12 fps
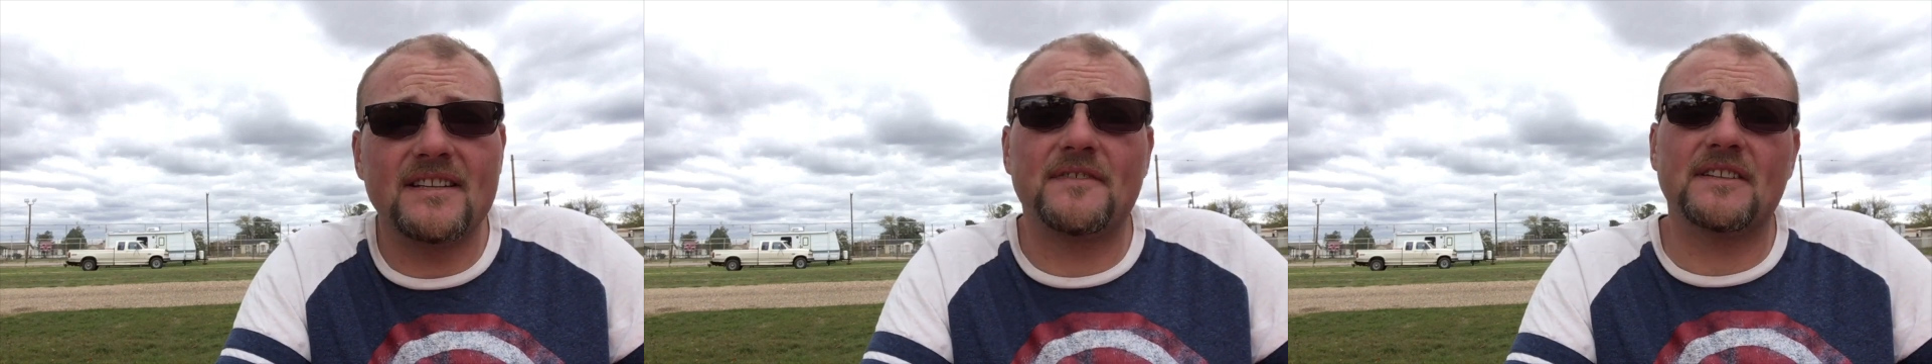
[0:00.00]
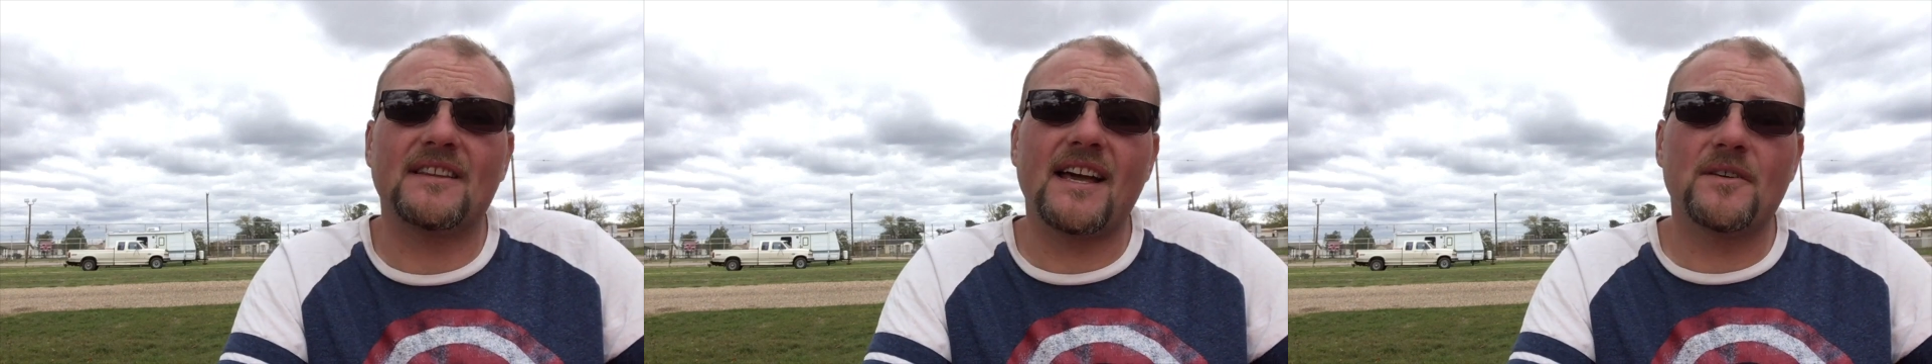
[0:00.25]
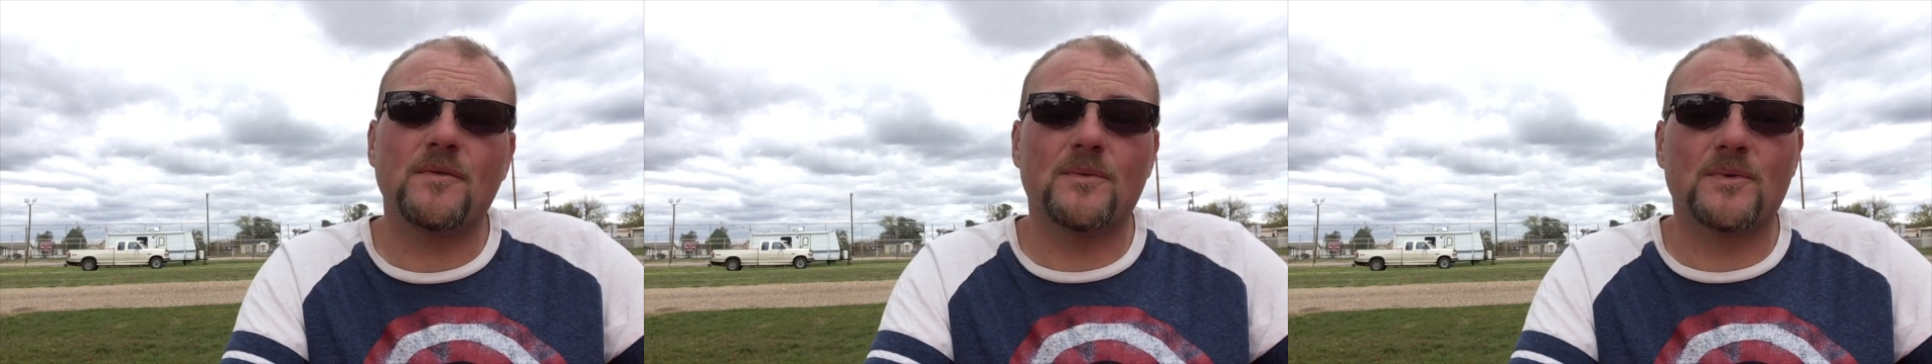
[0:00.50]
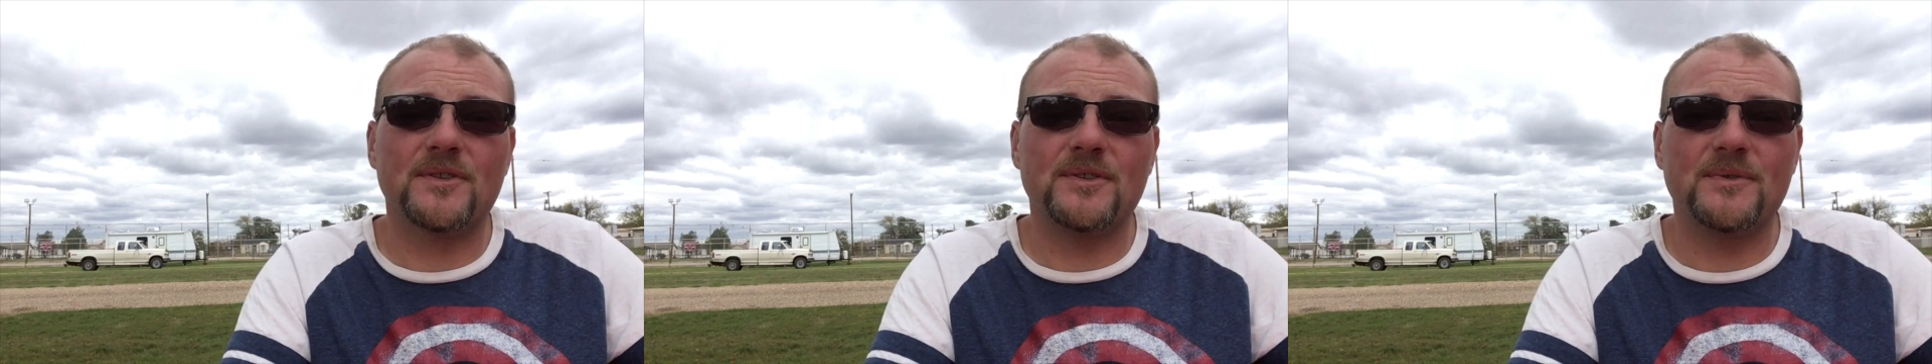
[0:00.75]
if you like what
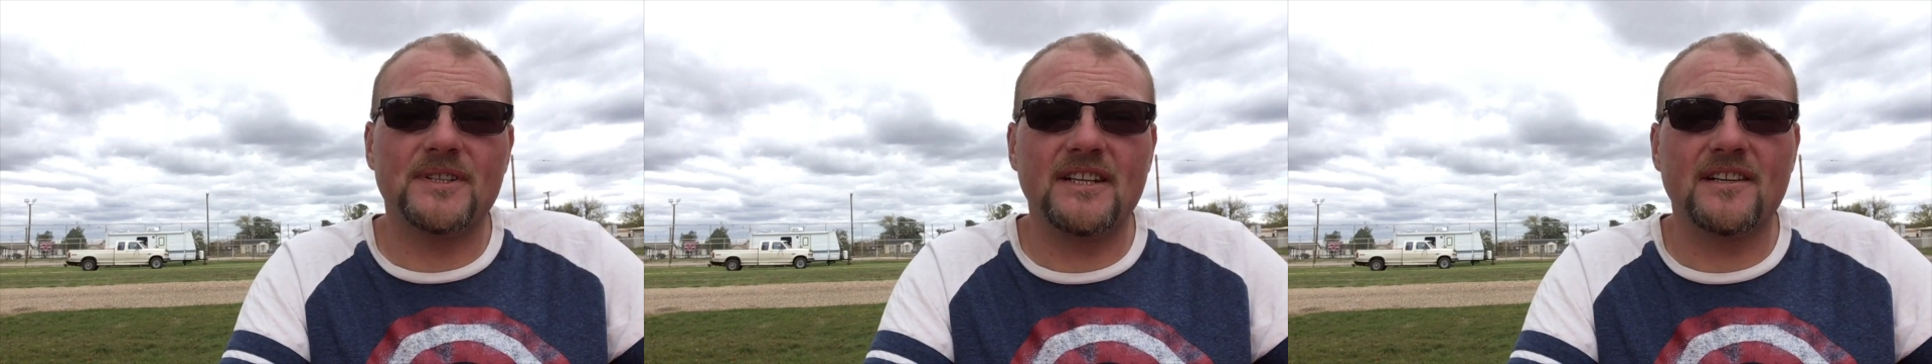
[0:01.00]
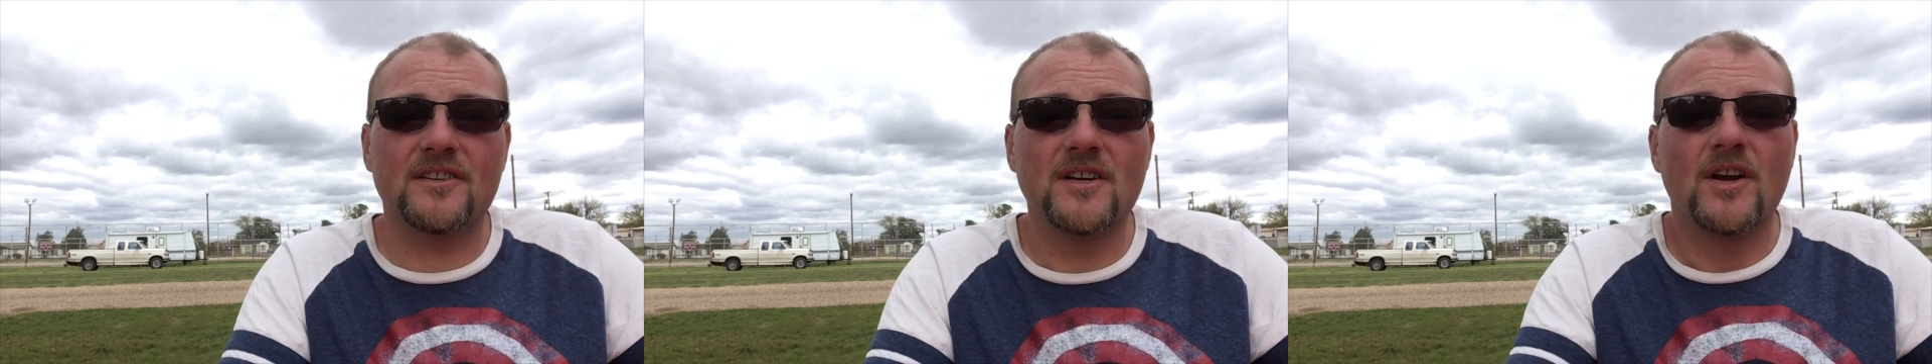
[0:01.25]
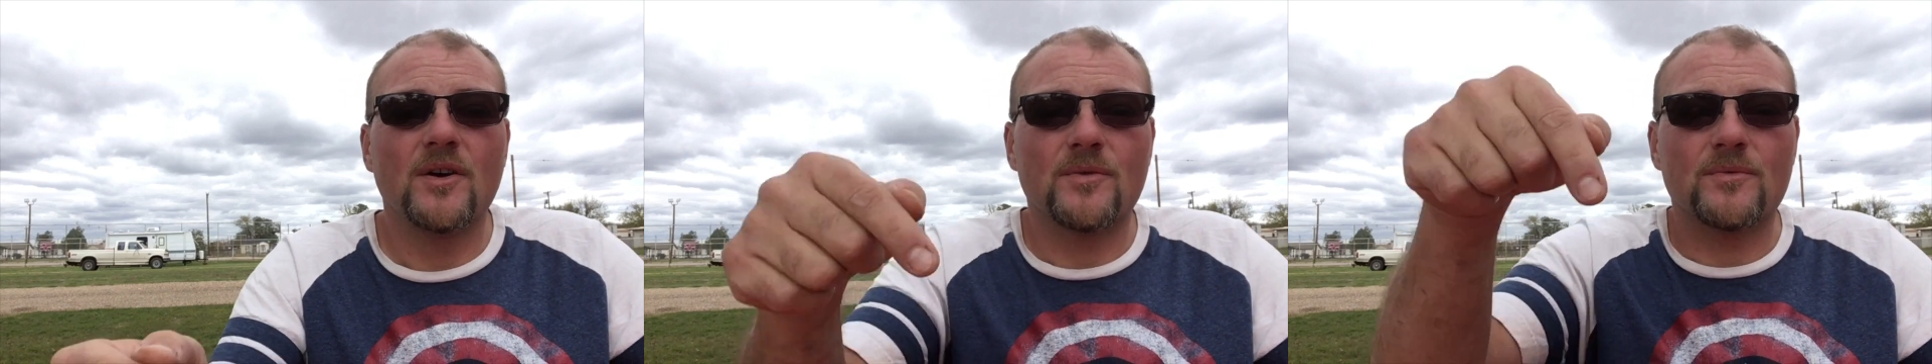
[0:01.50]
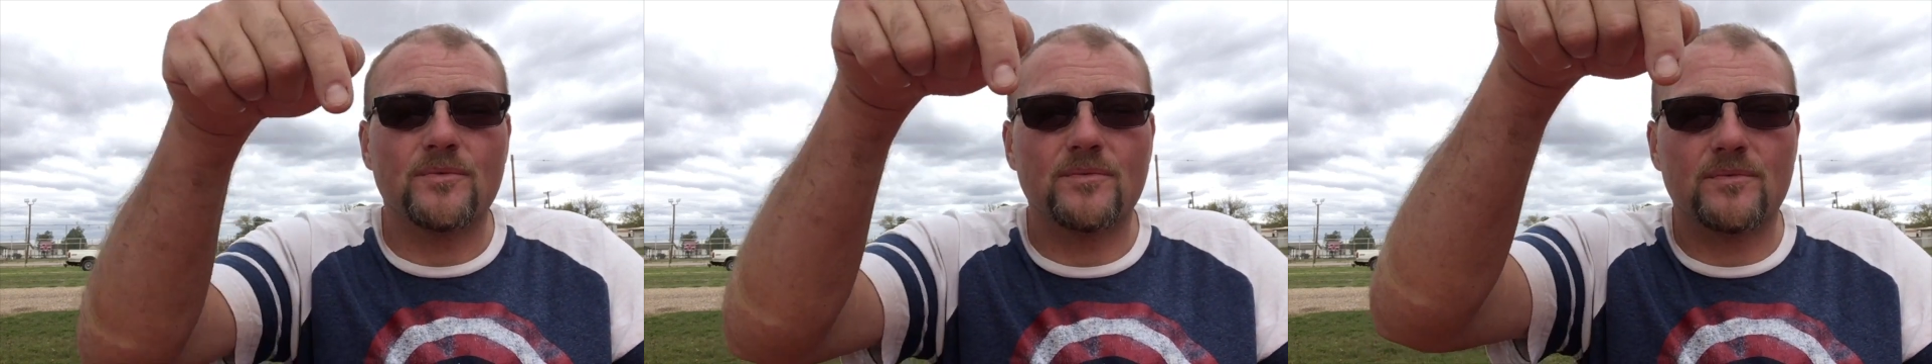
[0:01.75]
we're doing here,
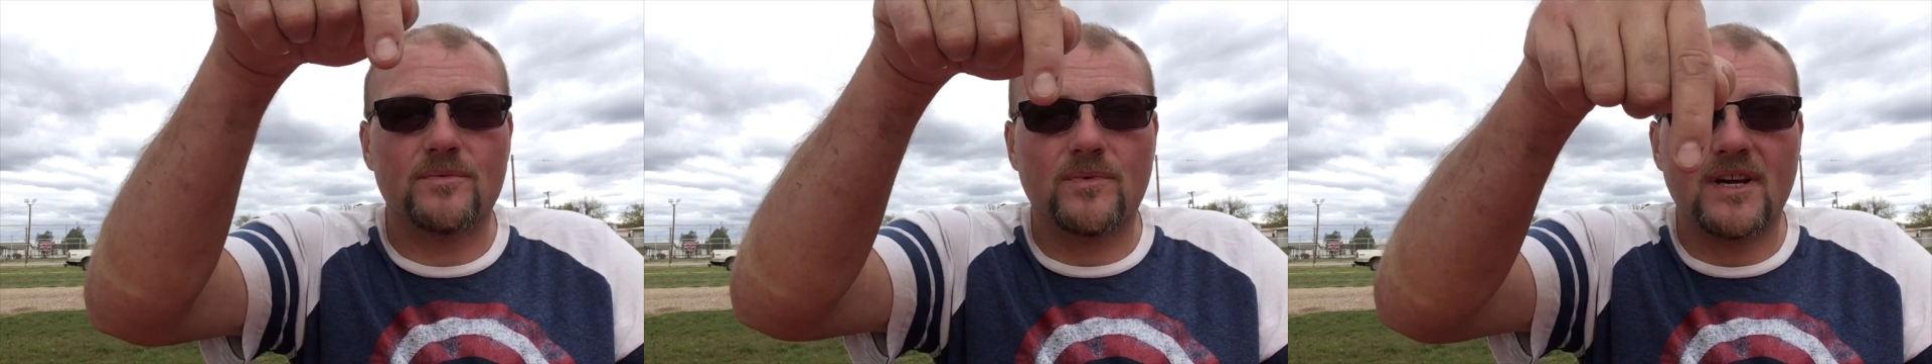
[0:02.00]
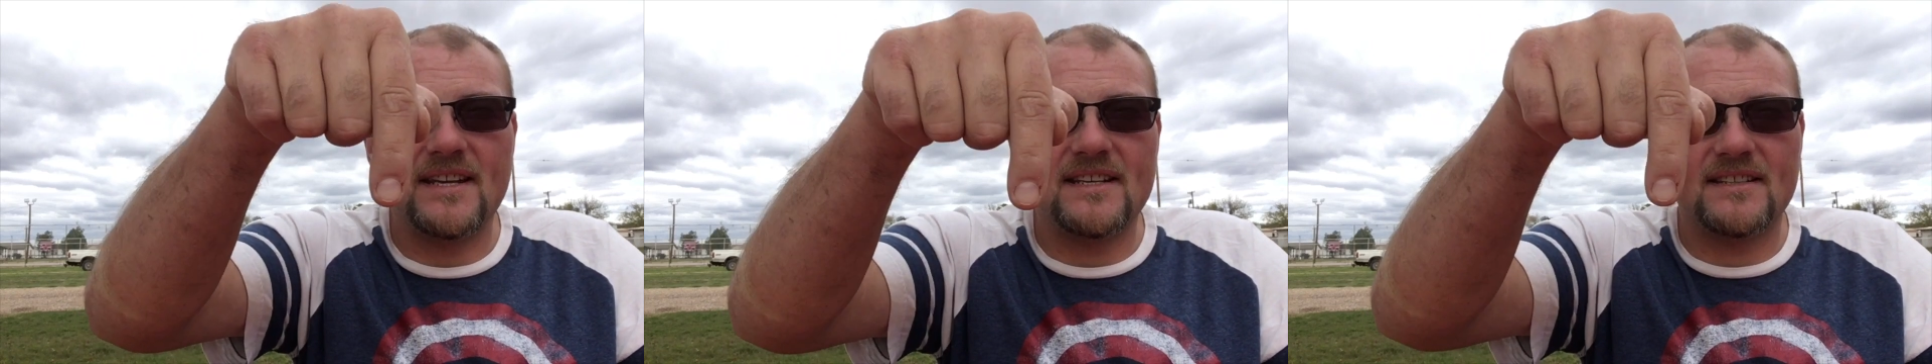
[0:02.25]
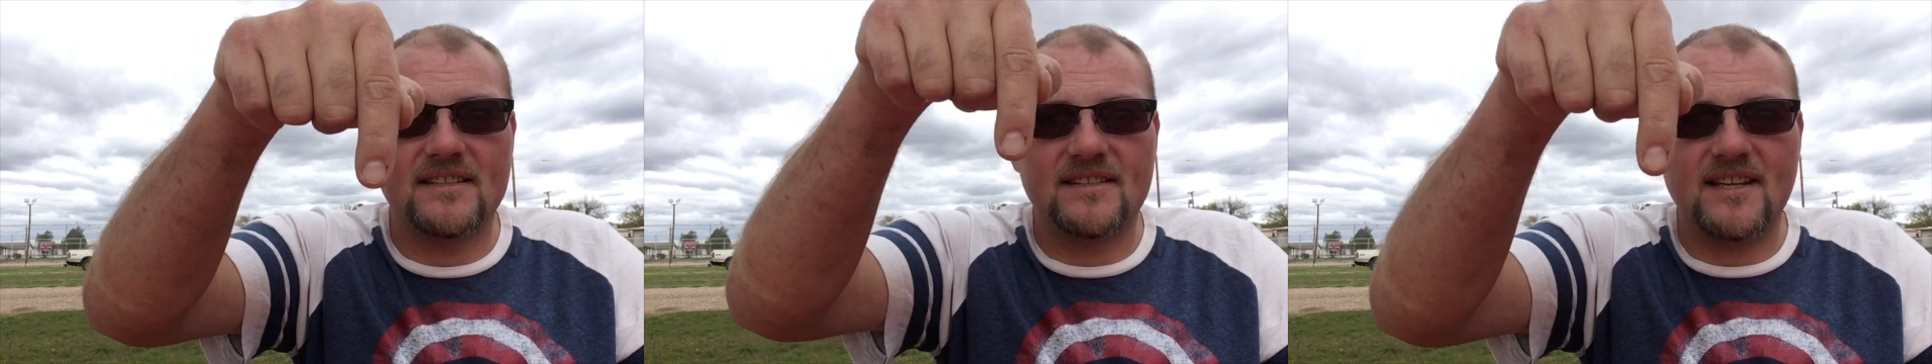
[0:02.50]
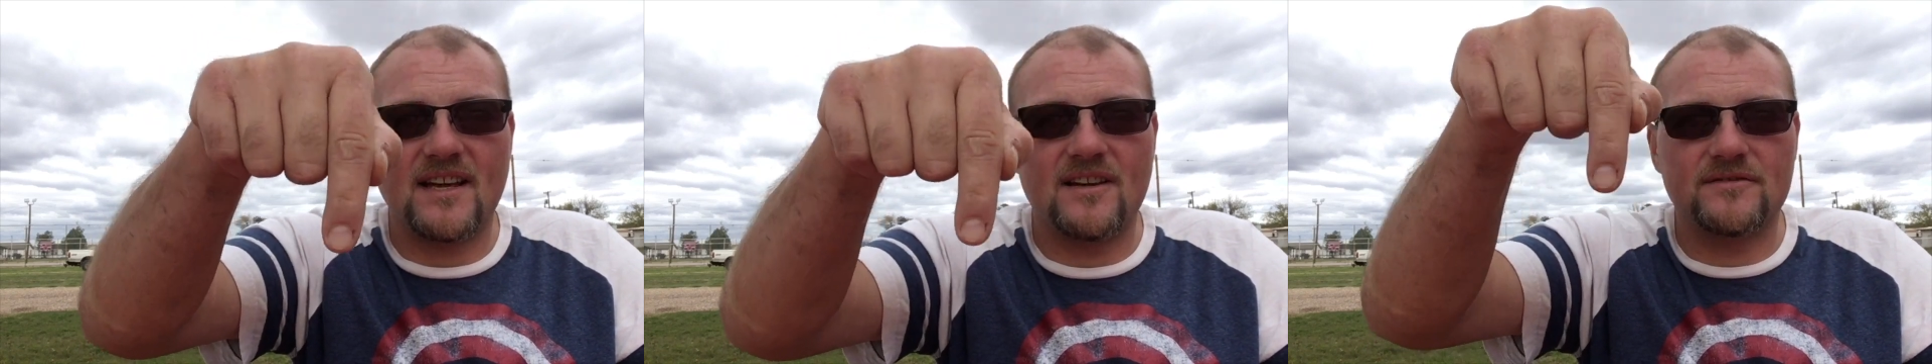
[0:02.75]
right
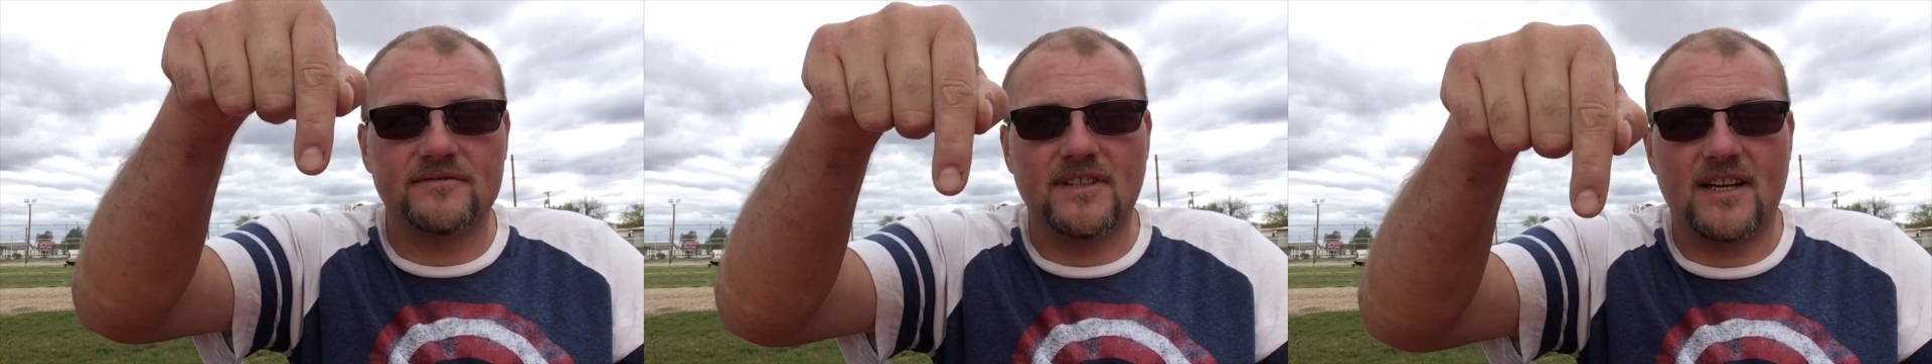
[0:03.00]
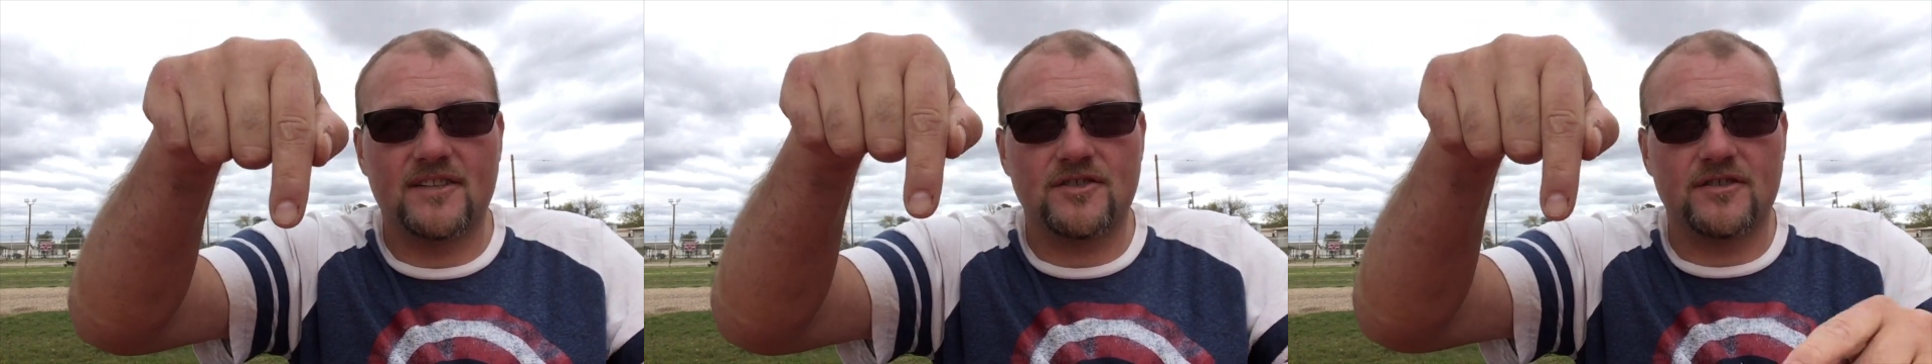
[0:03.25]
down